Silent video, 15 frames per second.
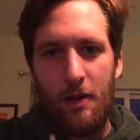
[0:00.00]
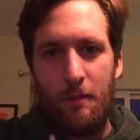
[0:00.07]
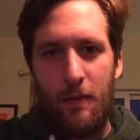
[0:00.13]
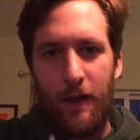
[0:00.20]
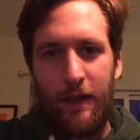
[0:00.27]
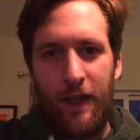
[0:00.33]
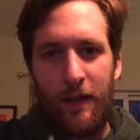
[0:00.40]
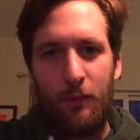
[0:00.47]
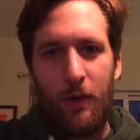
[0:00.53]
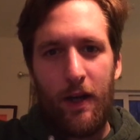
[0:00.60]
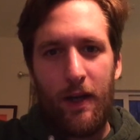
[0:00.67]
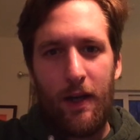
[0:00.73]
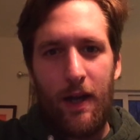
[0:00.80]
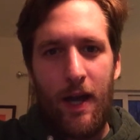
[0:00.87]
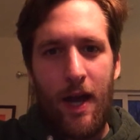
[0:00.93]
But anyway,
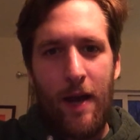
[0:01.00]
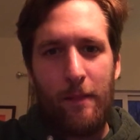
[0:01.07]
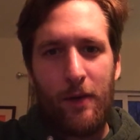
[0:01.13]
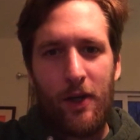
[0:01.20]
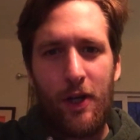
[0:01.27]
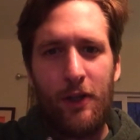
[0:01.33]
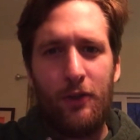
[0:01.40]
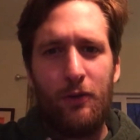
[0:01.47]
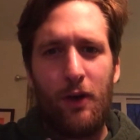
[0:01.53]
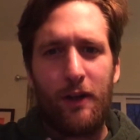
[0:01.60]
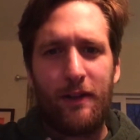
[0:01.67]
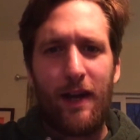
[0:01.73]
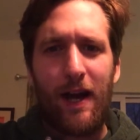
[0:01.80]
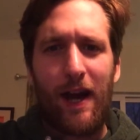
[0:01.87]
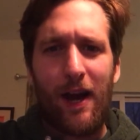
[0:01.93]
I'm gonna do a
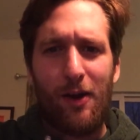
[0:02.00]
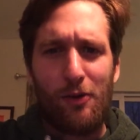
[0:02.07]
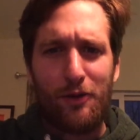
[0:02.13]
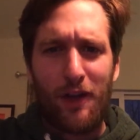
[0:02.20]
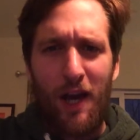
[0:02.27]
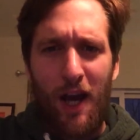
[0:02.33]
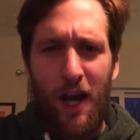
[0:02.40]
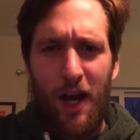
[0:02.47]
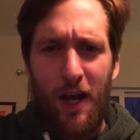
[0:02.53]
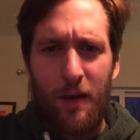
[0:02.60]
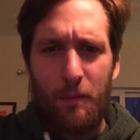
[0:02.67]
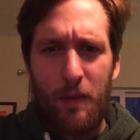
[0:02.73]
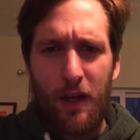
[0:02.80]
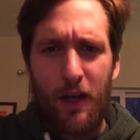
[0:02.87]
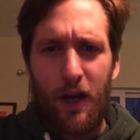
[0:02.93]

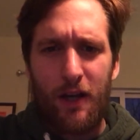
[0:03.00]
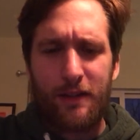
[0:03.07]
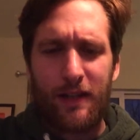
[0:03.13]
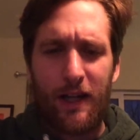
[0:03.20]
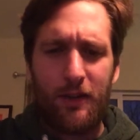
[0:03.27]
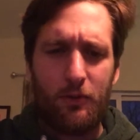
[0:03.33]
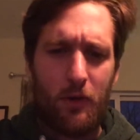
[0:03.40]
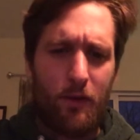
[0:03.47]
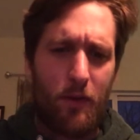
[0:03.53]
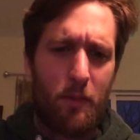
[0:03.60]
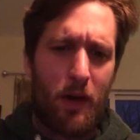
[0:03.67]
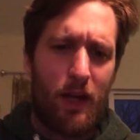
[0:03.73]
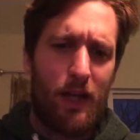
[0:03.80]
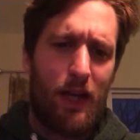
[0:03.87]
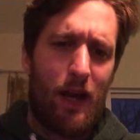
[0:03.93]
karaoke because I know
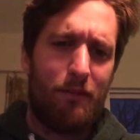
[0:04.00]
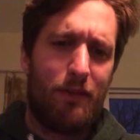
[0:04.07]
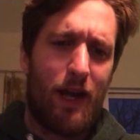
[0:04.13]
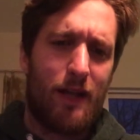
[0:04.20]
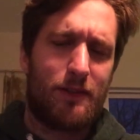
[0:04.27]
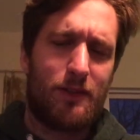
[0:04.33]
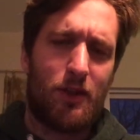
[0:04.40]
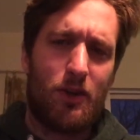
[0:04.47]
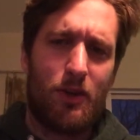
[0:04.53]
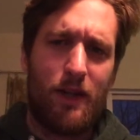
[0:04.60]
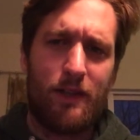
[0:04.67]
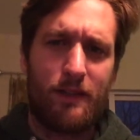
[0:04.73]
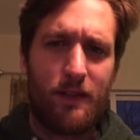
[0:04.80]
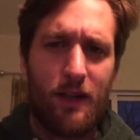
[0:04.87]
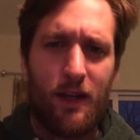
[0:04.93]
everybody like that. So
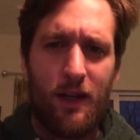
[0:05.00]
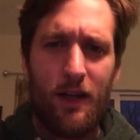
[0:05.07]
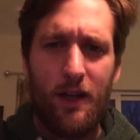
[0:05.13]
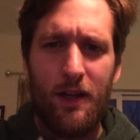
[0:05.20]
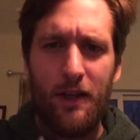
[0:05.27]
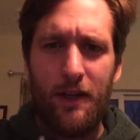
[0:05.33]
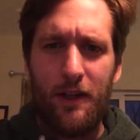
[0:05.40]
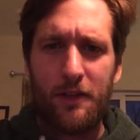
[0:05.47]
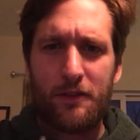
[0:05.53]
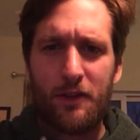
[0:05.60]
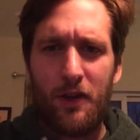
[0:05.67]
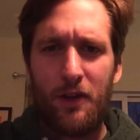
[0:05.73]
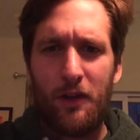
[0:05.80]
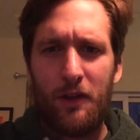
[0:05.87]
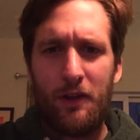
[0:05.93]
it's a
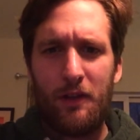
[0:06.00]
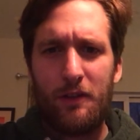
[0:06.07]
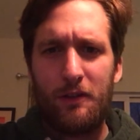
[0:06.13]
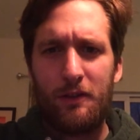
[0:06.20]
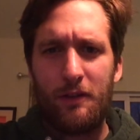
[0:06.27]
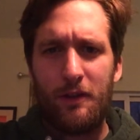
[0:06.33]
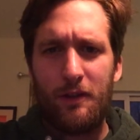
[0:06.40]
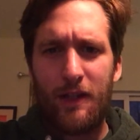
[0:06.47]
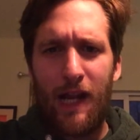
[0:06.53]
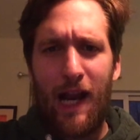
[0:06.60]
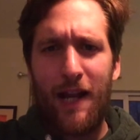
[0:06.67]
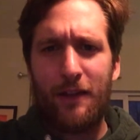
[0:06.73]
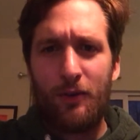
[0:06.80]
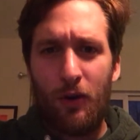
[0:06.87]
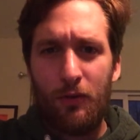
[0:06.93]
song that
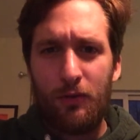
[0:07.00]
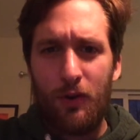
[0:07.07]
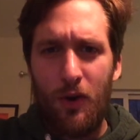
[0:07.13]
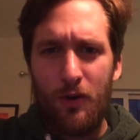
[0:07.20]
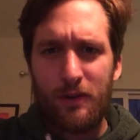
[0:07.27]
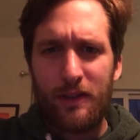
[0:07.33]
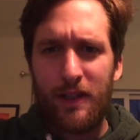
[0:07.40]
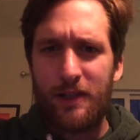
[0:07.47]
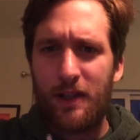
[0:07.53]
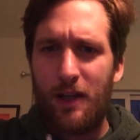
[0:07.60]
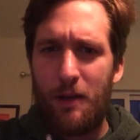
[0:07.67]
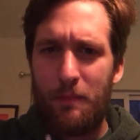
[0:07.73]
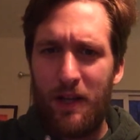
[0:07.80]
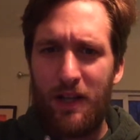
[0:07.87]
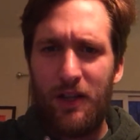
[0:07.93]
I don't know, so it's
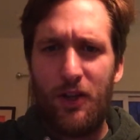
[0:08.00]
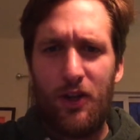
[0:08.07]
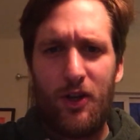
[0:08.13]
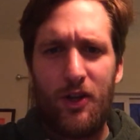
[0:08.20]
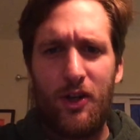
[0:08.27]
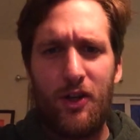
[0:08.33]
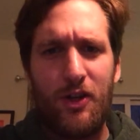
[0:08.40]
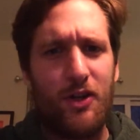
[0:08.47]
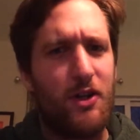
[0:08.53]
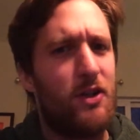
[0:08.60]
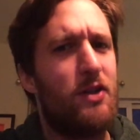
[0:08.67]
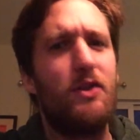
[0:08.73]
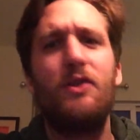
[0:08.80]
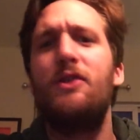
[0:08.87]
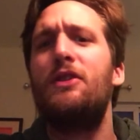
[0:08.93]
gonna be
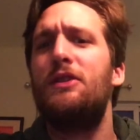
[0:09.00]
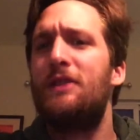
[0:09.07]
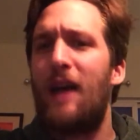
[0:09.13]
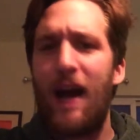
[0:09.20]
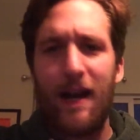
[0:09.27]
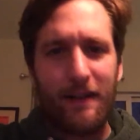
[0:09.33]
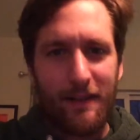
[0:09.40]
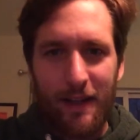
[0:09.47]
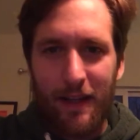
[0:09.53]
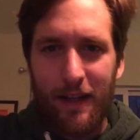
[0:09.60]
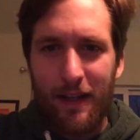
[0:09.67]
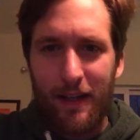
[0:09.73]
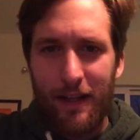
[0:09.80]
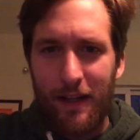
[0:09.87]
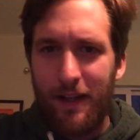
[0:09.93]
good, I
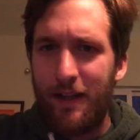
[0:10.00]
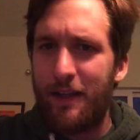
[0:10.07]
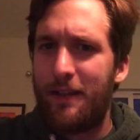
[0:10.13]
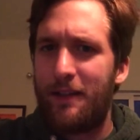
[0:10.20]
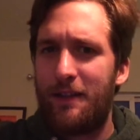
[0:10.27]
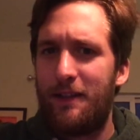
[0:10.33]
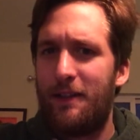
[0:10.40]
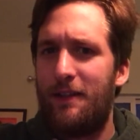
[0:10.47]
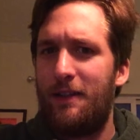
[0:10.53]
think.